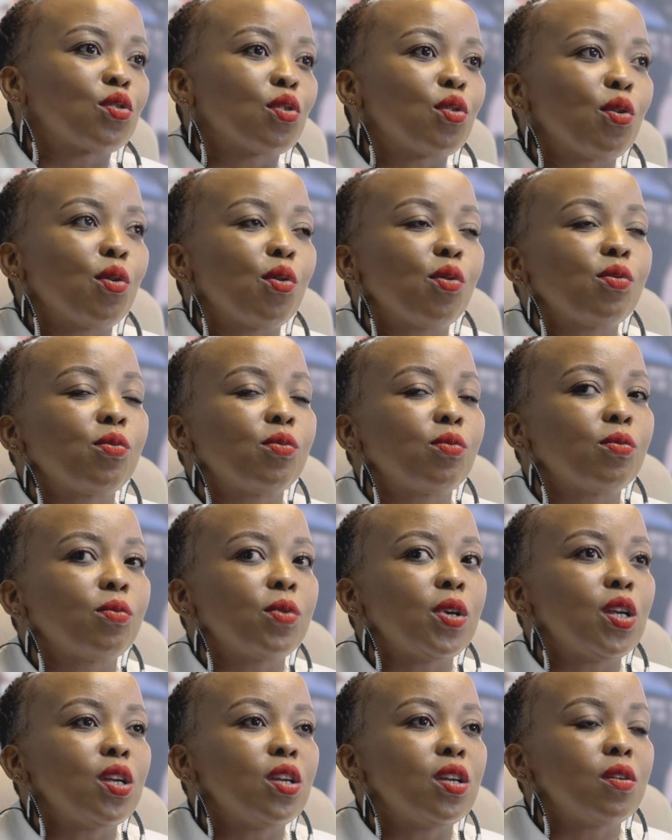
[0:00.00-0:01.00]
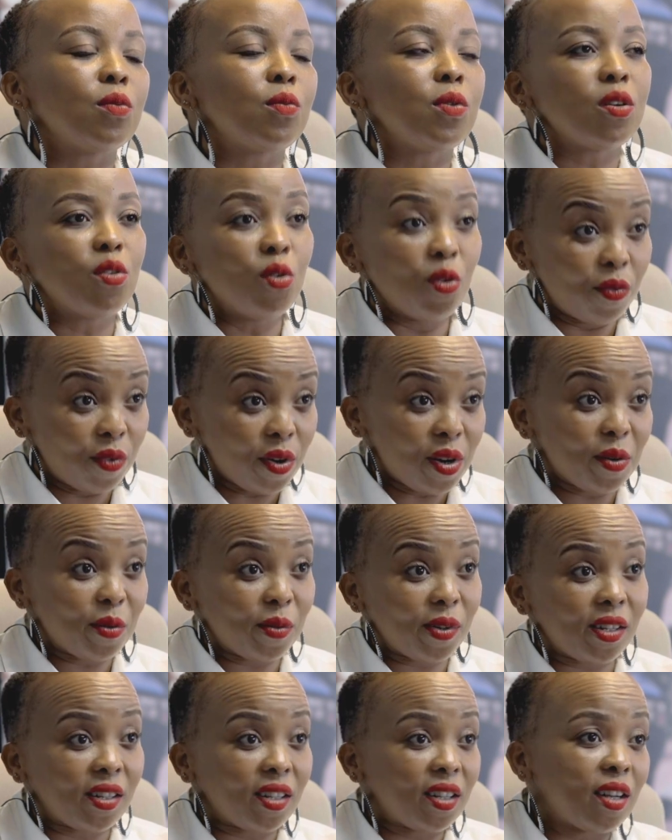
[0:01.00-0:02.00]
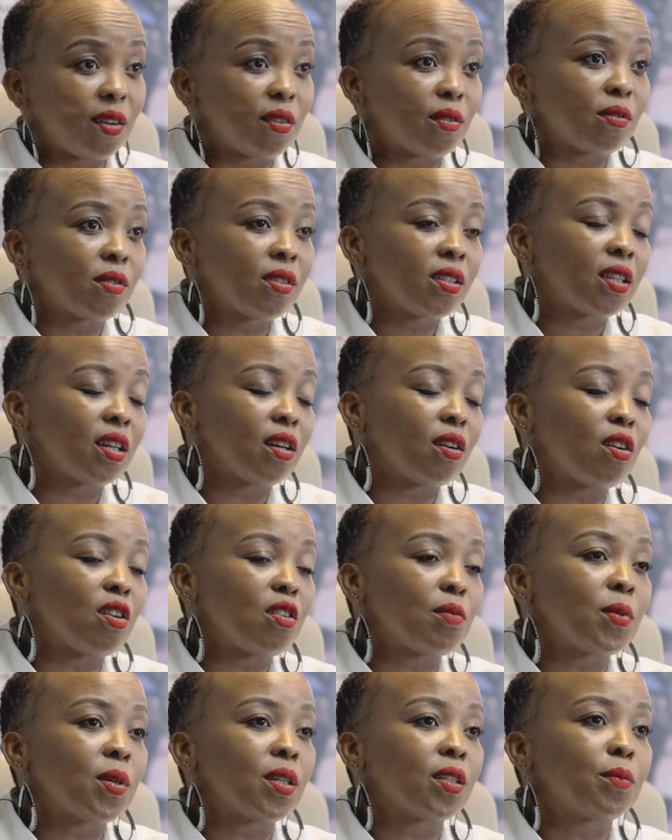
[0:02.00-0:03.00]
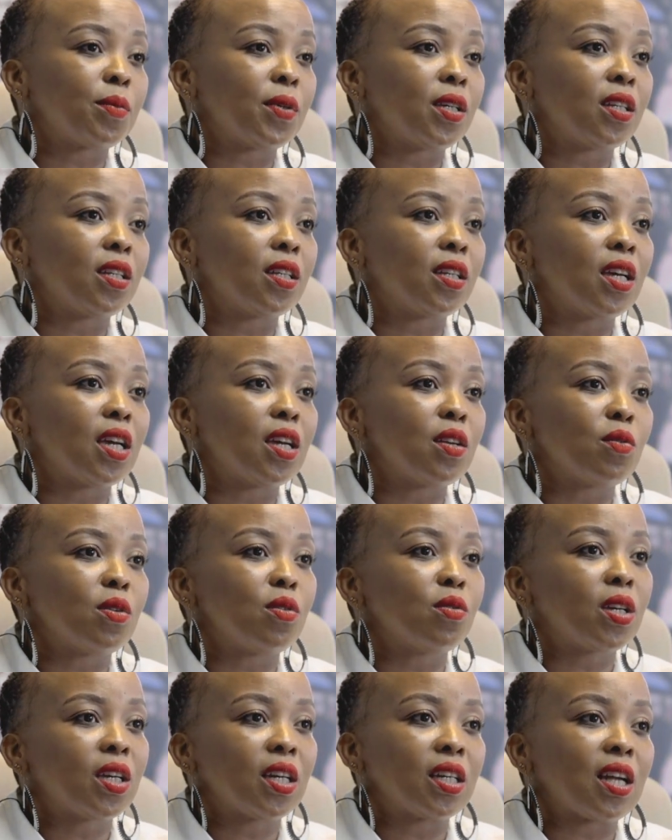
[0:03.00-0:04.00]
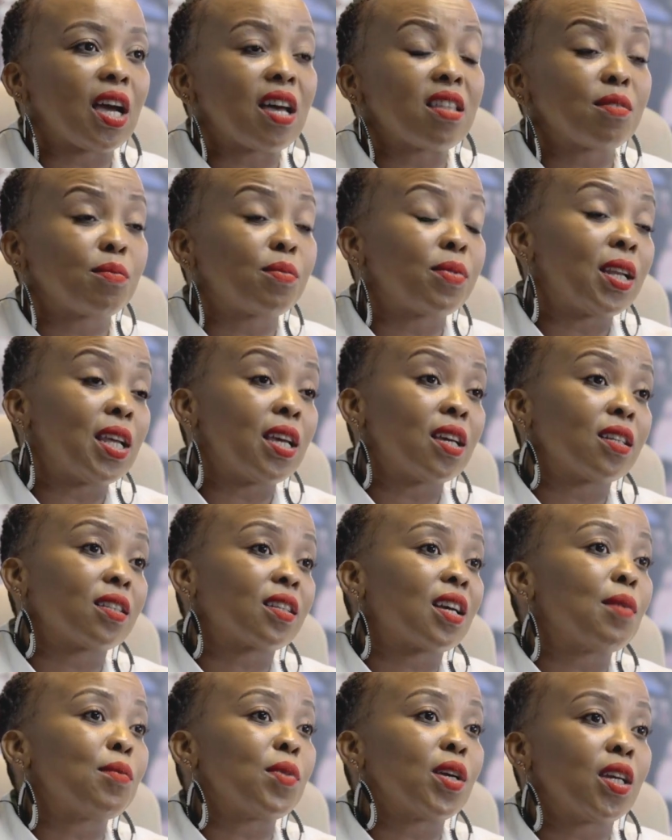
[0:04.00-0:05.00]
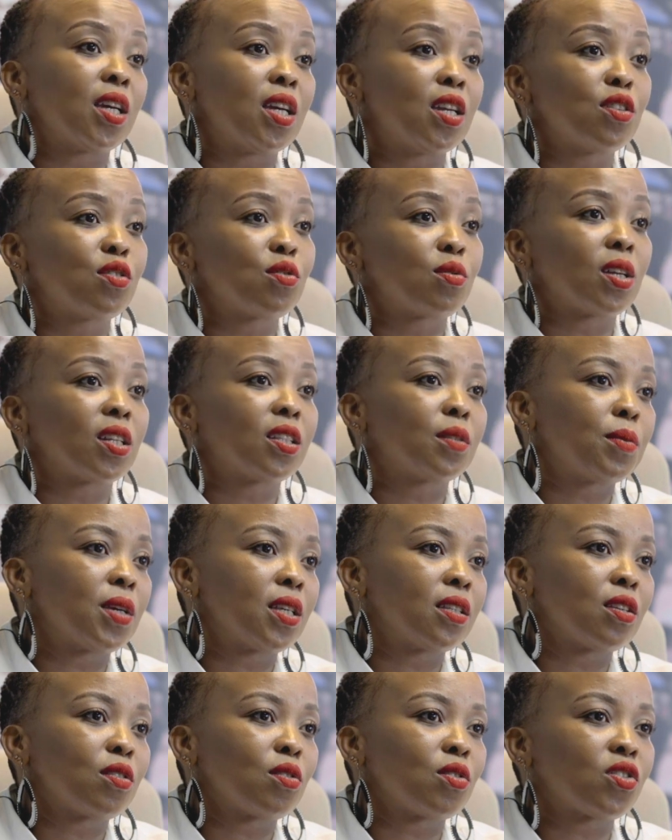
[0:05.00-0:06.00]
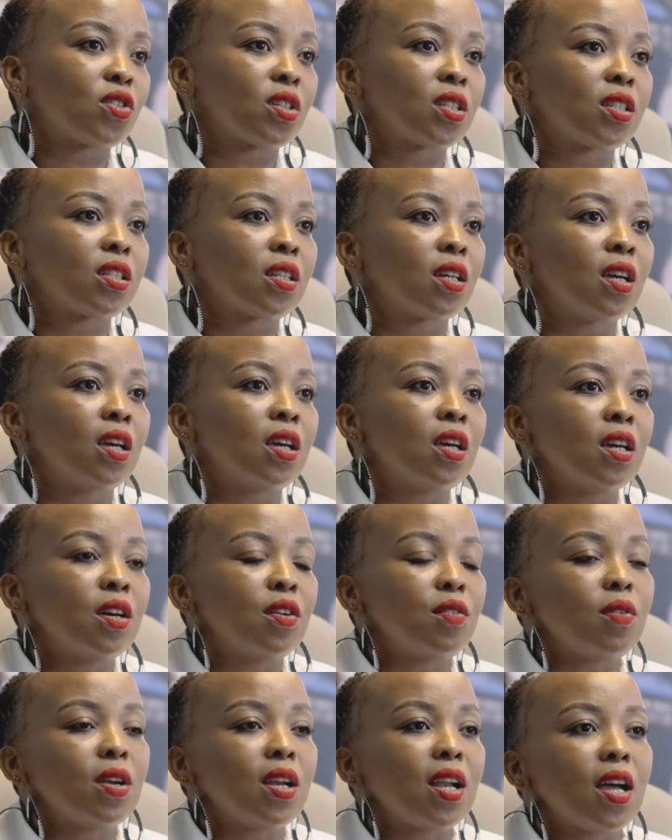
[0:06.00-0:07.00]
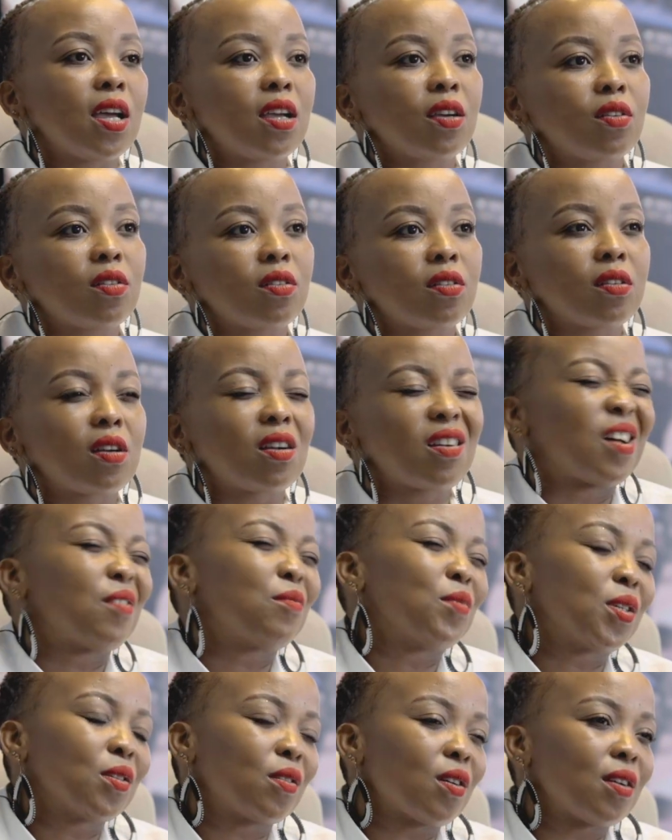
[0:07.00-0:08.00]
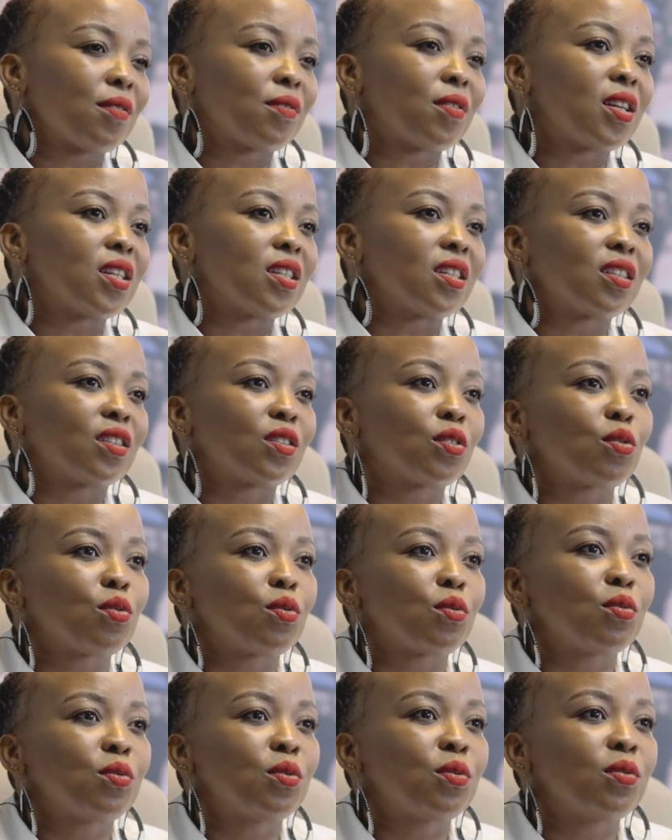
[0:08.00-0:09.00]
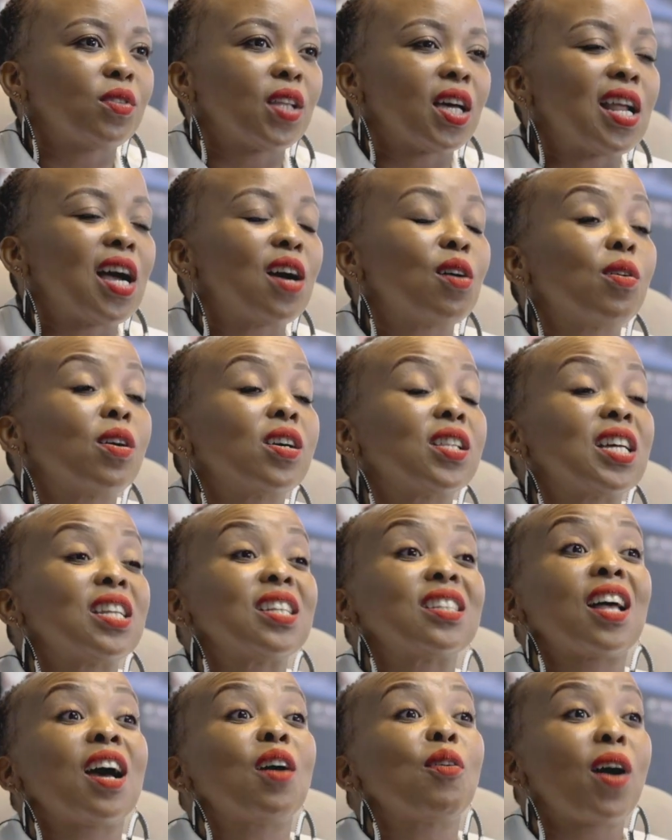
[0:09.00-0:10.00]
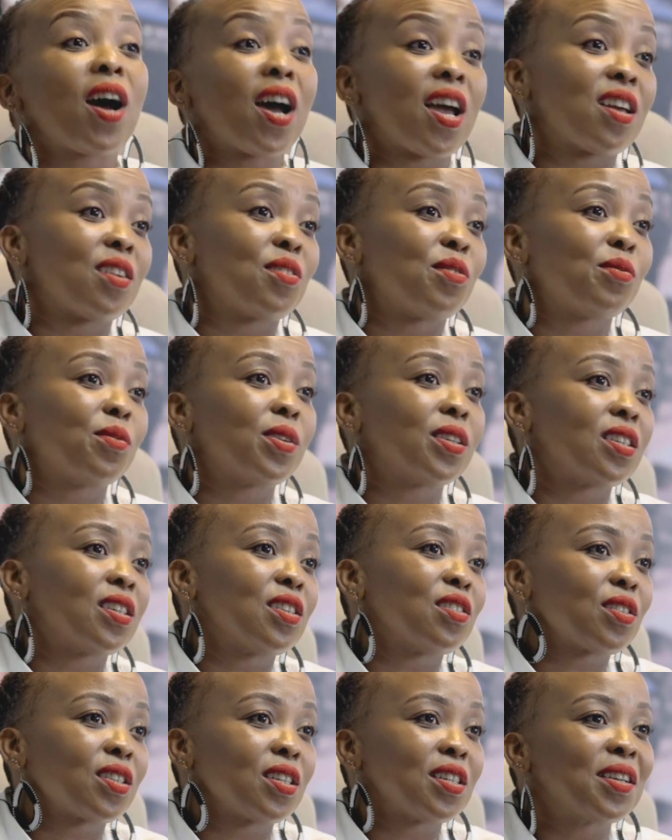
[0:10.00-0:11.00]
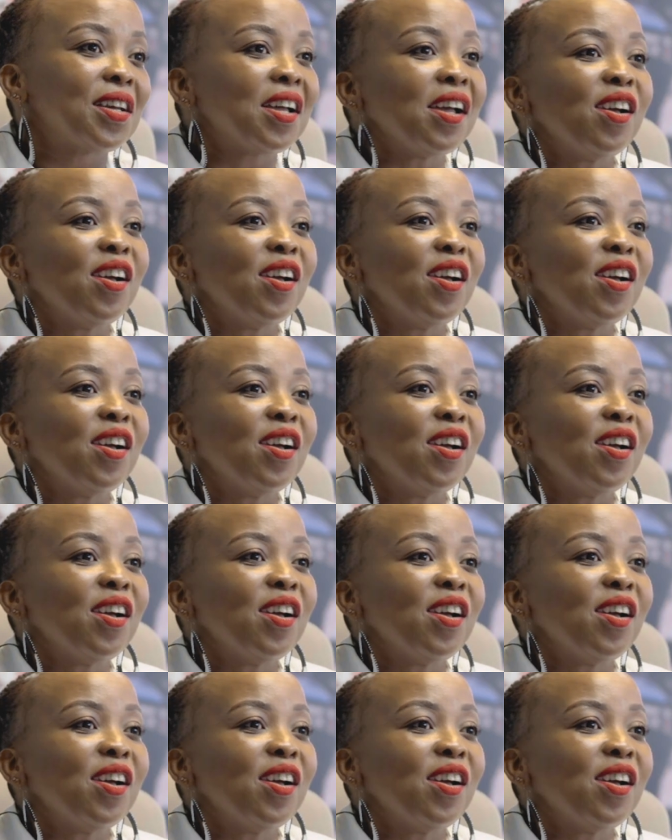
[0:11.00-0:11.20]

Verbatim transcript: So we, we know very well how the economy has been and we're looking at other players coming into that space and not just relying on government grant funding. So that how that is how I was interested.